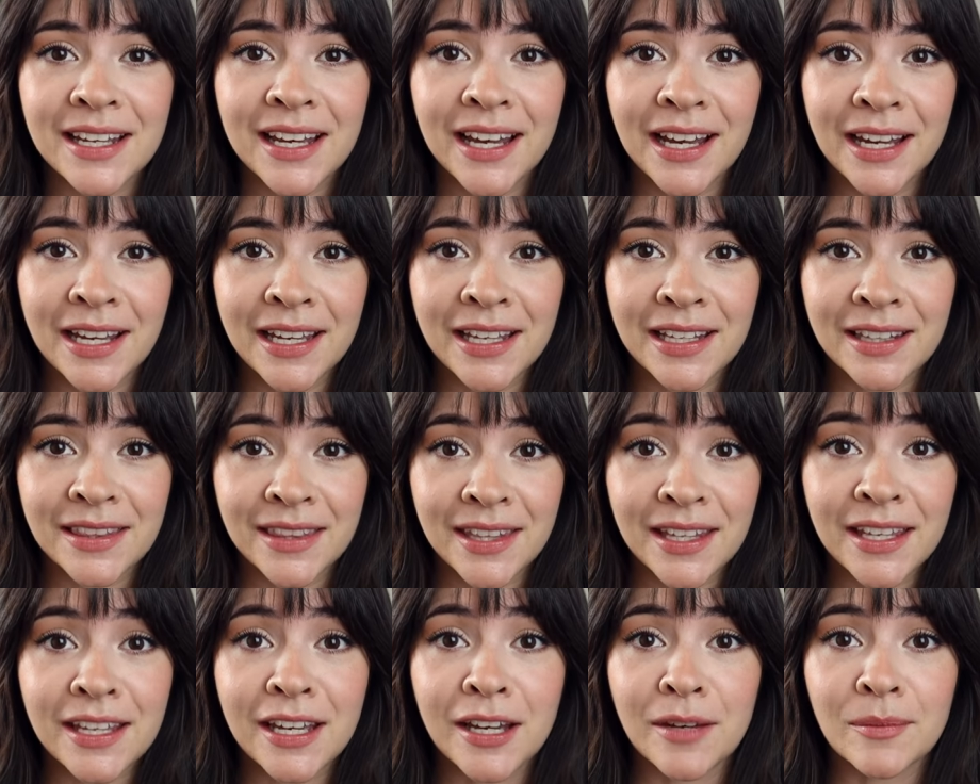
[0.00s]
I
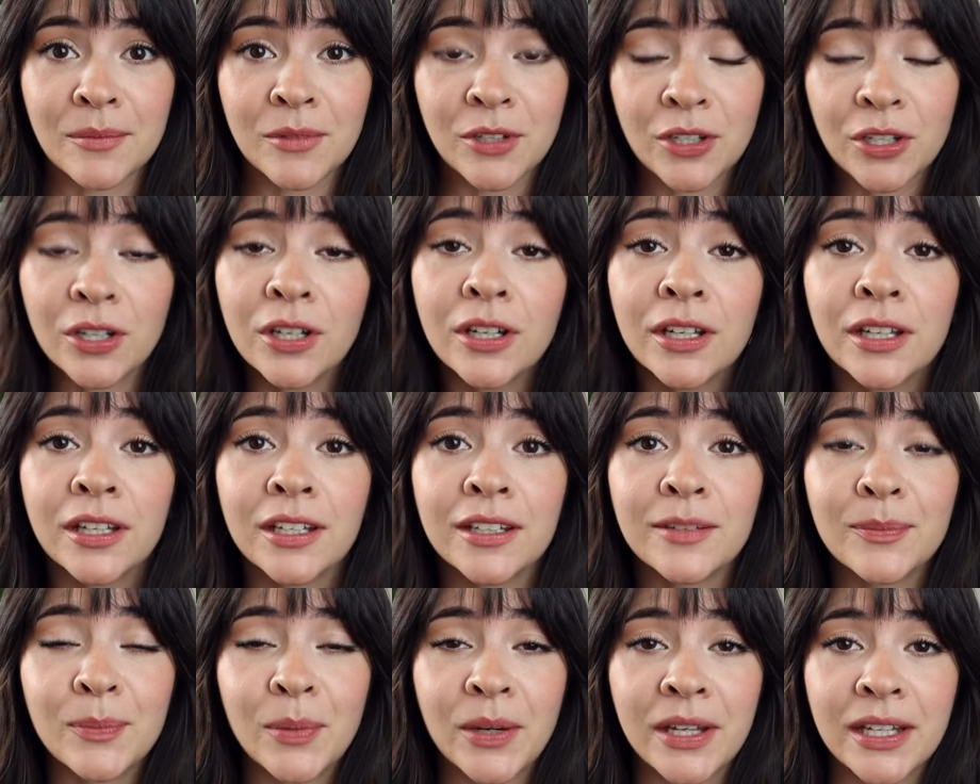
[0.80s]
think I'm
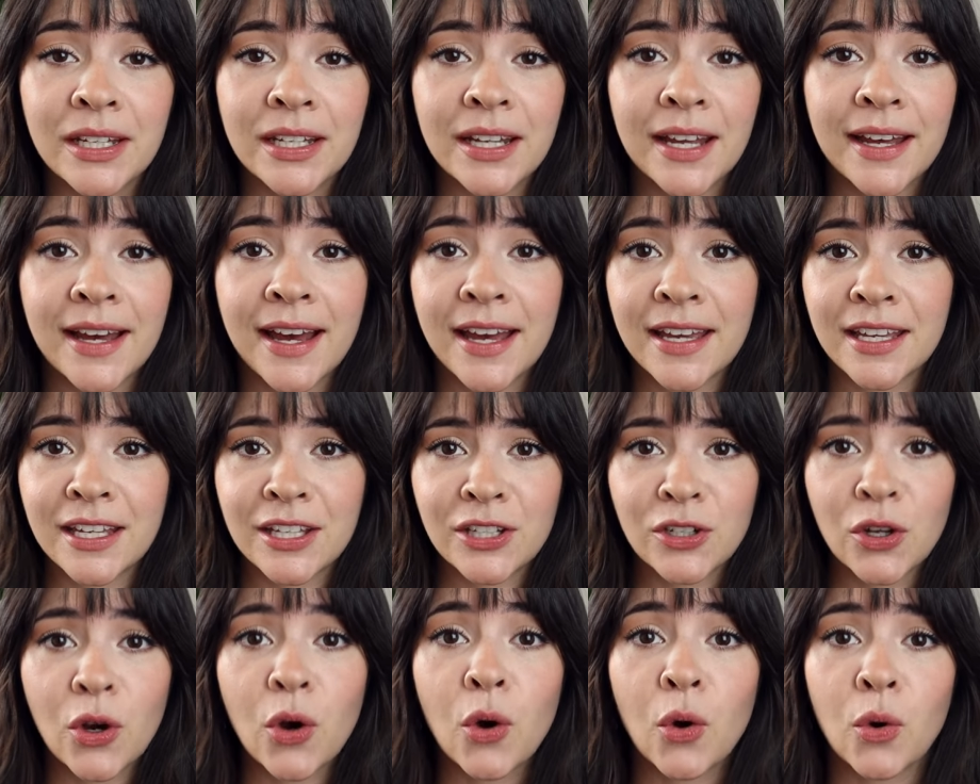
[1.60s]
good, but I
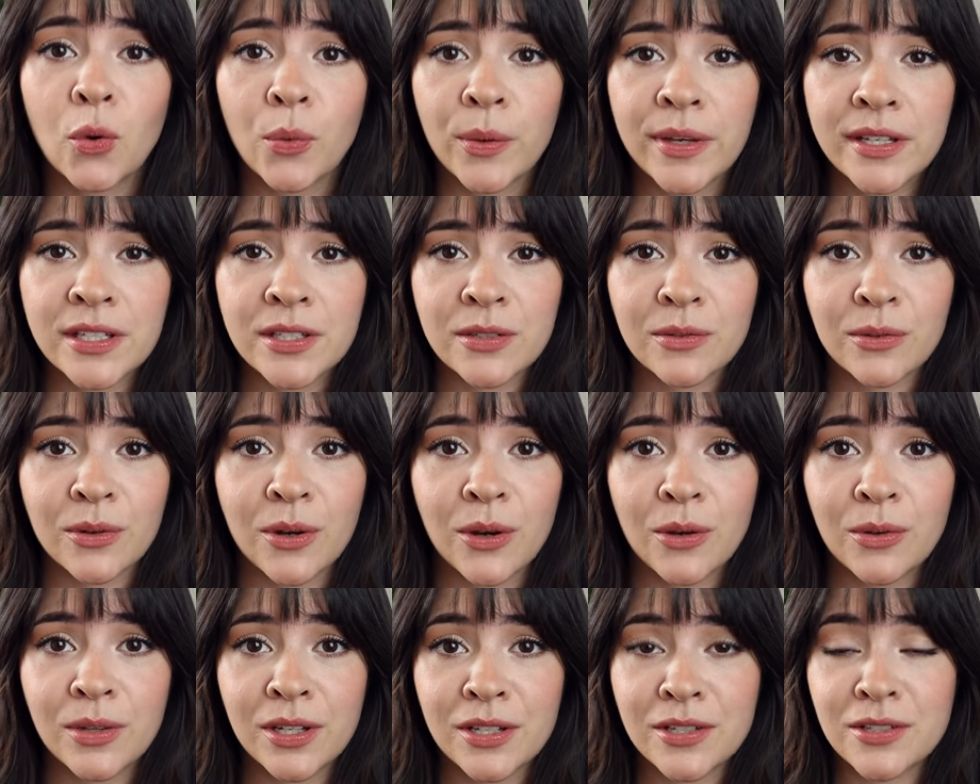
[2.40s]
can always
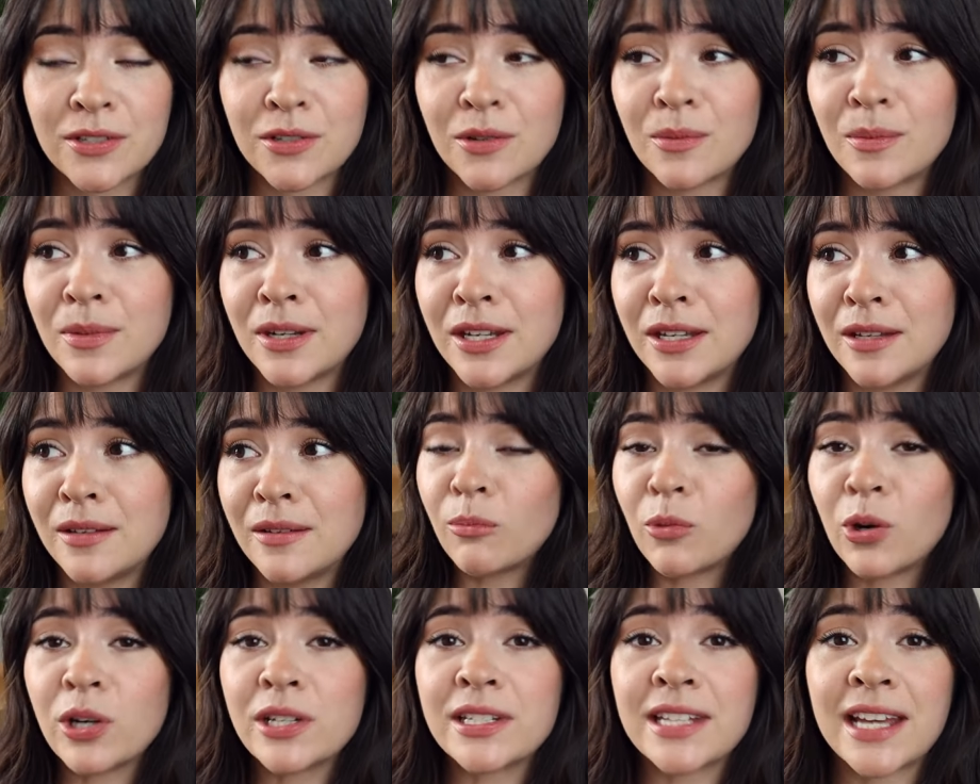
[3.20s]
grow. There's so many
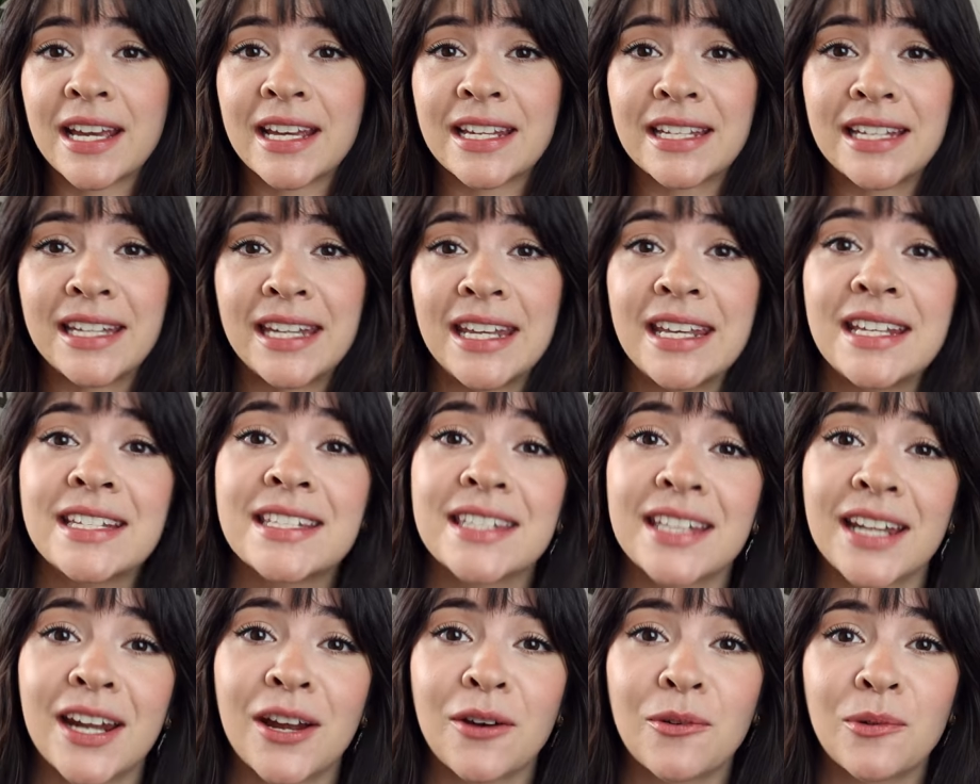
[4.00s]
more
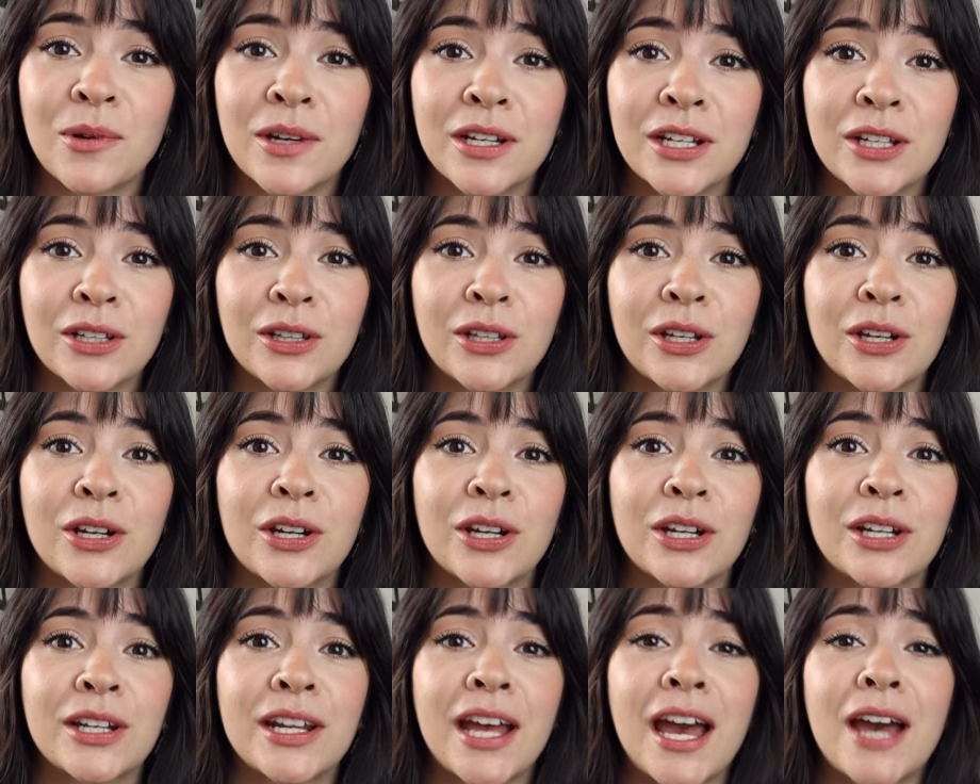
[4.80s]
techniques that I wanna
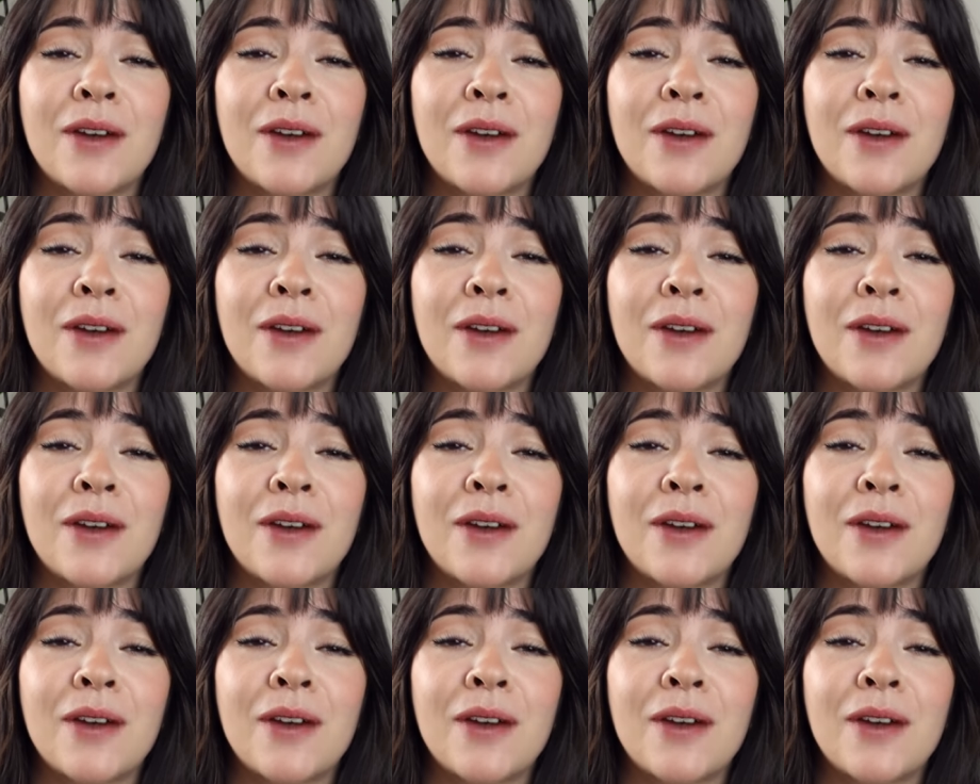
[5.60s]
learn.